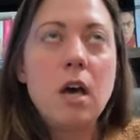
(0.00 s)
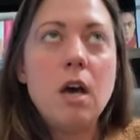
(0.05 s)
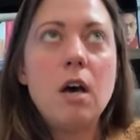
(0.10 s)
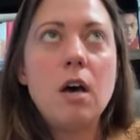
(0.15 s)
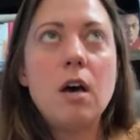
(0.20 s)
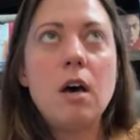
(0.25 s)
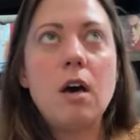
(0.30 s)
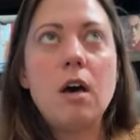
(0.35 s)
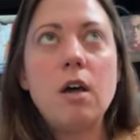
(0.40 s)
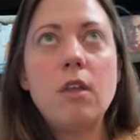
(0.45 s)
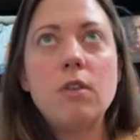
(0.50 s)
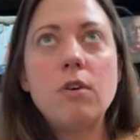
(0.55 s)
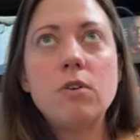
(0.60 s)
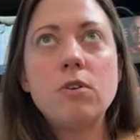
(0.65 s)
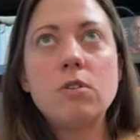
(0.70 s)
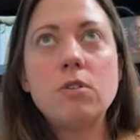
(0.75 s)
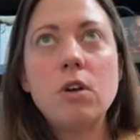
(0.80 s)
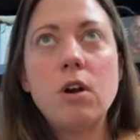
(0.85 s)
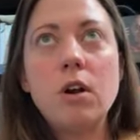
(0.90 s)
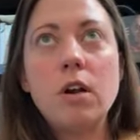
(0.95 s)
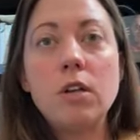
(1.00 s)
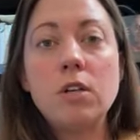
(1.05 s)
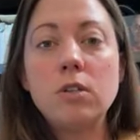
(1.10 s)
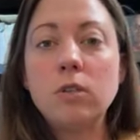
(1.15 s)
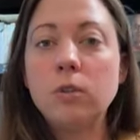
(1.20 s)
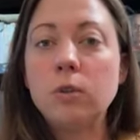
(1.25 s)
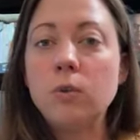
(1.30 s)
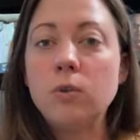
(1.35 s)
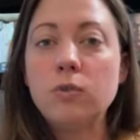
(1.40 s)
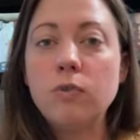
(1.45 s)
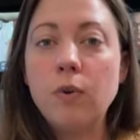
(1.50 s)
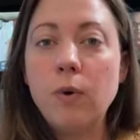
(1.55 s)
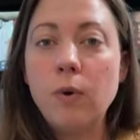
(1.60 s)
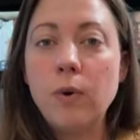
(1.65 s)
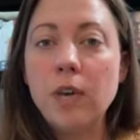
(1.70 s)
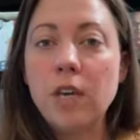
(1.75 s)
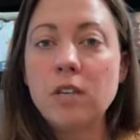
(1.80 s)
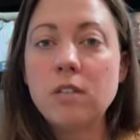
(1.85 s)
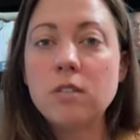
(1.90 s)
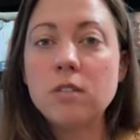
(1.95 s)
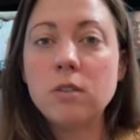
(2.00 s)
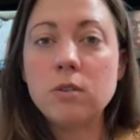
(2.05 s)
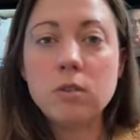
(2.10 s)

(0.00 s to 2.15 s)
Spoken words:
They're starting to lose focus.